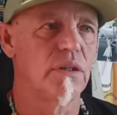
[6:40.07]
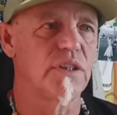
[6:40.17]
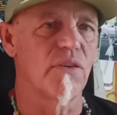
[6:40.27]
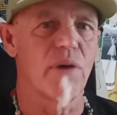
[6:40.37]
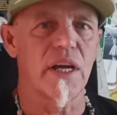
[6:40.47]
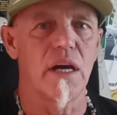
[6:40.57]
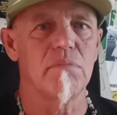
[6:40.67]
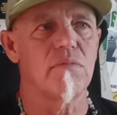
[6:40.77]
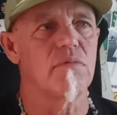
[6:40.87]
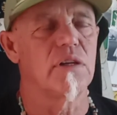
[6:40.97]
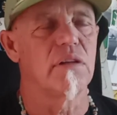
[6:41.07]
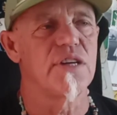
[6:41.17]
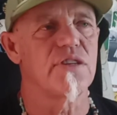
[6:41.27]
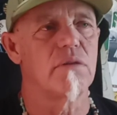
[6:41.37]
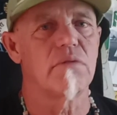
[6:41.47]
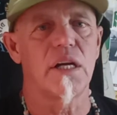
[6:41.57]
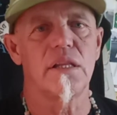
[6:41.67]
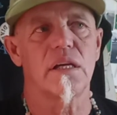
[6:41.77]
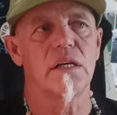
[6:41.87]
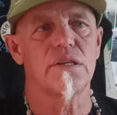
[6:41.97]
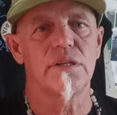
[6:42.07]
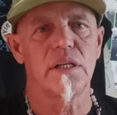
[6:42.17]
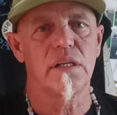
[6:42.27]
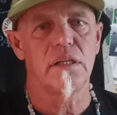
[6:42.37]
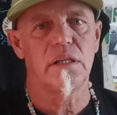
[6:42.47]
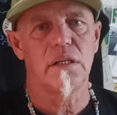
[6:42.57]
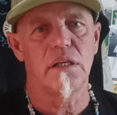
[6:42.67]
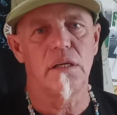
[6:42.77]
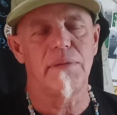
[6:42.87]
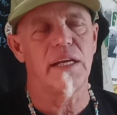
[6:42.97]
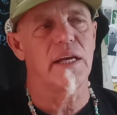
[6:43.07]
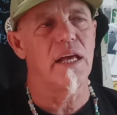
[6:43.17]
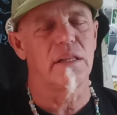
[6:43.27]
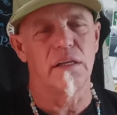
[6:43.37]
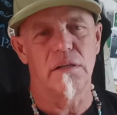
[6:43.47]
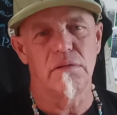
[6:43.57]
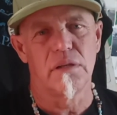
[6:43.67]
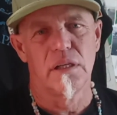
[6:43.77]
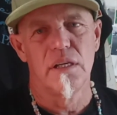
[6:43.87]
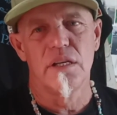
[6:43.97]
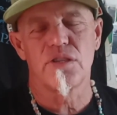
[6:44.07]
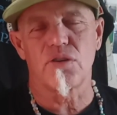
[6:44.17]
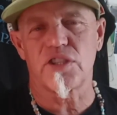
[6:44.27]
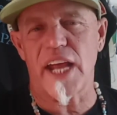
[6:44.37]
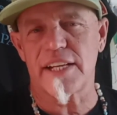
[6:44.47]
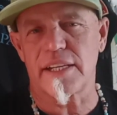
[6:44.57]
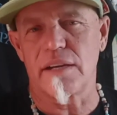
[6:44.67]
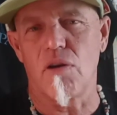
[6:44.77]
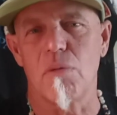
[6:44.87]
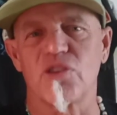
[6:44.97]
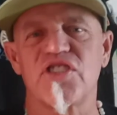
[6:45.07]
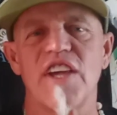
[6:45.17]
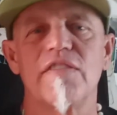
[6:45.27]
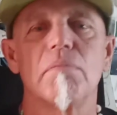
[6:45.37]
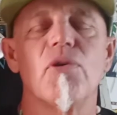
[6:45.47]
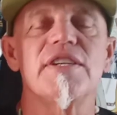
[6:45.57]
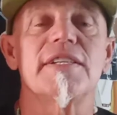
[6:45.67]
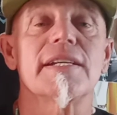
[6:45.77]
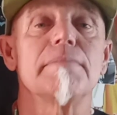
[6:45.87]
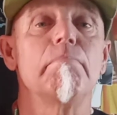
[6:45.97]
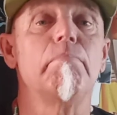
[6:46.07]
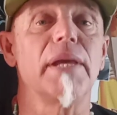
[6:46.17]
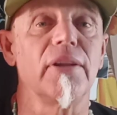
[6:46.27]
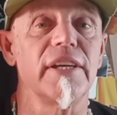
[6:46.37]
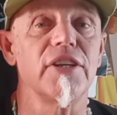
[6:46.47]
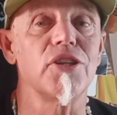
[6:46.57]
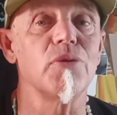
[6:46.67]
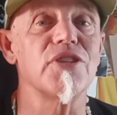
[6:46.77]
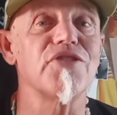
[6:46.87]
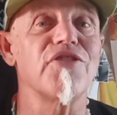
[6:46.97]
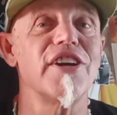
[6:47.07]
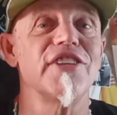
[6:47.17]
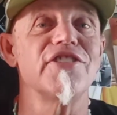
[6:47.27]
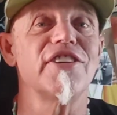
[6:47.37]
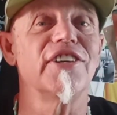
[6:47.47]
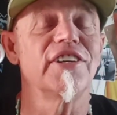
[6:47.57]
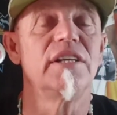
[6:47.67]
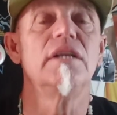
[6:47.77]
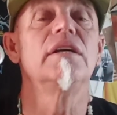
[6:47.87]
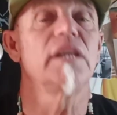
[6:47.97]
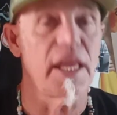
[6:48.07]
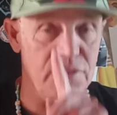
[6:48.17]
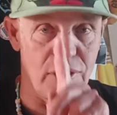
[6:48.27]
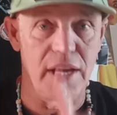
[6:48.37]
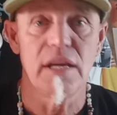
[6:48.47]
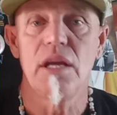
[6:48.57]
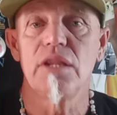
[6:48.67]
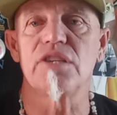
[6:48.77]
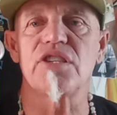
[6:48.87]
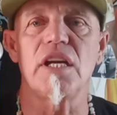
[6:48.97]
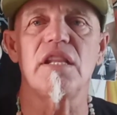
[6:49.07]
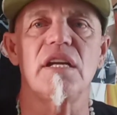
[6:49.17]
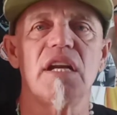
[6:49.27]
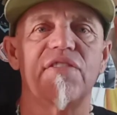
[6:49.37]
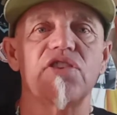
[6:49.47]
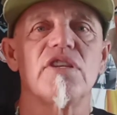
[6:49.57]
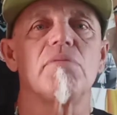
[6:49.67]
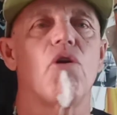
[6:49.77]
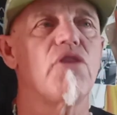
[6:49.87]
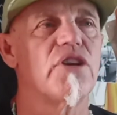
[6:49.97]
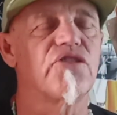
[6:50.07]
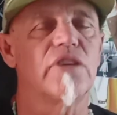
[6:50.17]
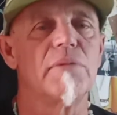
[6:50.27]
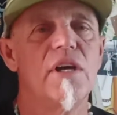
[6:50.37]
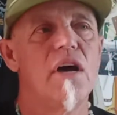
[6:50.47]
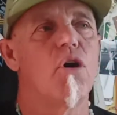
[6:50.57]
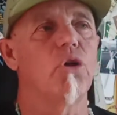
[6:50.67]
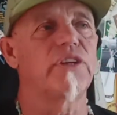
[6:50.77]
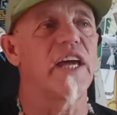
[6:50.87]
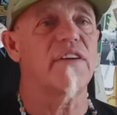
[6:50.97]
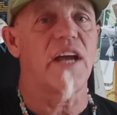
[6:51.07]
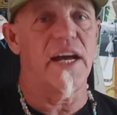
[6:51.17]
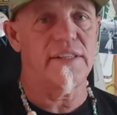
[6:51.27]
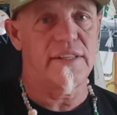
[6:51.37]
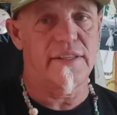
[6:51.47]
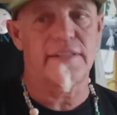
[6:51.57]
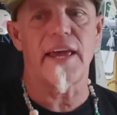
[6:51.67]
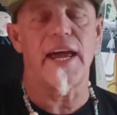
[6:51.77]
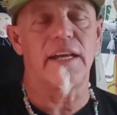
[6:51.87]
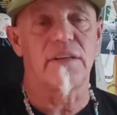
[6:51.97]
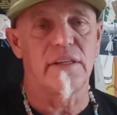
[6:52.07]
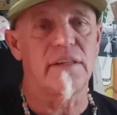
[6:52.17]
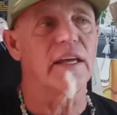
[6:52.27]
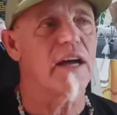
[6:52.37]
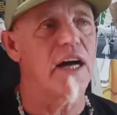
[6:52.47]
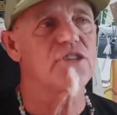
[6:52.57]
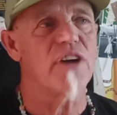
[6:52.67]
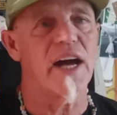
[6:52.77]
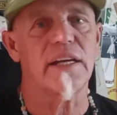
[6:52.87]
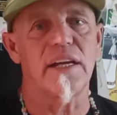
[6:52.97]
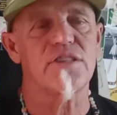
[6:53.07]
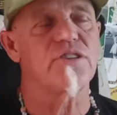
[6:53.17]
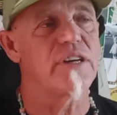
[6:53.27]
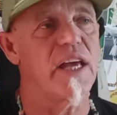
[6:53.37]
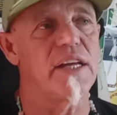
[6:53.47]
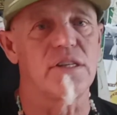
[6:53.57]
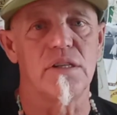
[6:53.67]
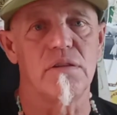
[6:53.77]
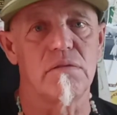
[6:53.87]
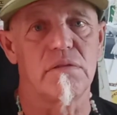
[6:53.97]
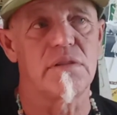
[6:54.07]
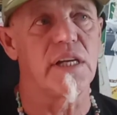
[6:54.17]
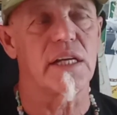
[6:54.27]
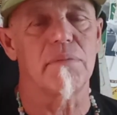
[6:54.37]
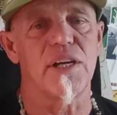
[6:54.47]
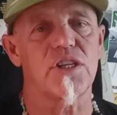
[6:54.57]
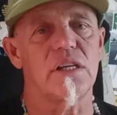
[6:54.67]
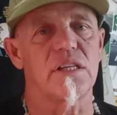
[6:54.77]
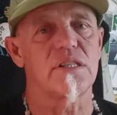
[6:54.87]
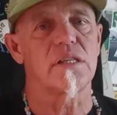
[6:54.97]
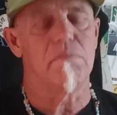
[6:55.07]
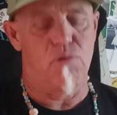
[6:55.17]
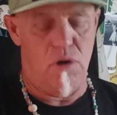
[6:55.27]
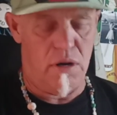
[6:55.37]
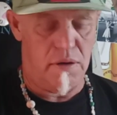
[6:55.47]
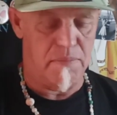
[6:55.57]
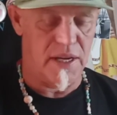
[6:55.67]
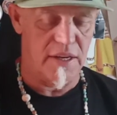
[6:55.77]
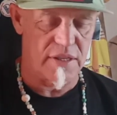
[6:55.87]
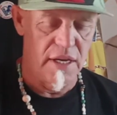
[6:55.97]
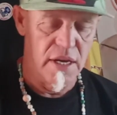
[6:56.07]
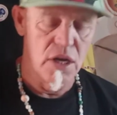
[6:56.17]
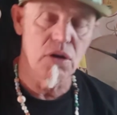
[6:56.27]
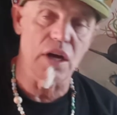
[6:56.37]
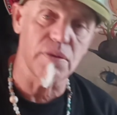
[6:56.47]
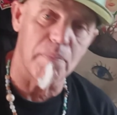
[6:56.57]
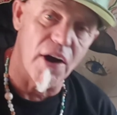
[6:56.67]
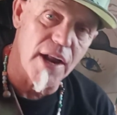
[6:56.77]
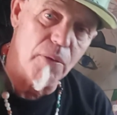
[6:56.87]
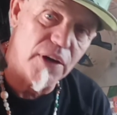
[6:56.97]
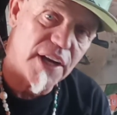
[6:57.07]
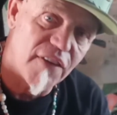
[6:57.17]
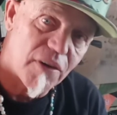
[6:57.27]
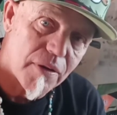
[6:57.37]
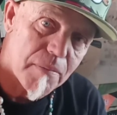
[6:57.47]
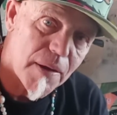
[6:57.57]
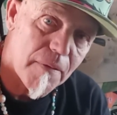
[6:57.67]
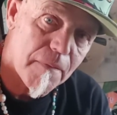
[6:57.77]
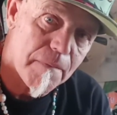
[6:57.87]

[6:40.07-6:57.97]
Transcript: Do you ever wake up and realize they're running the country? I mean, hello. So Status King Cuomo, 7.6 billion to his friends here. Yeah, that's right. The city that never sleeps. Oh, they're asleep. Holtec got signed the contract yesterday to decommission. This is important because the part I would never remember.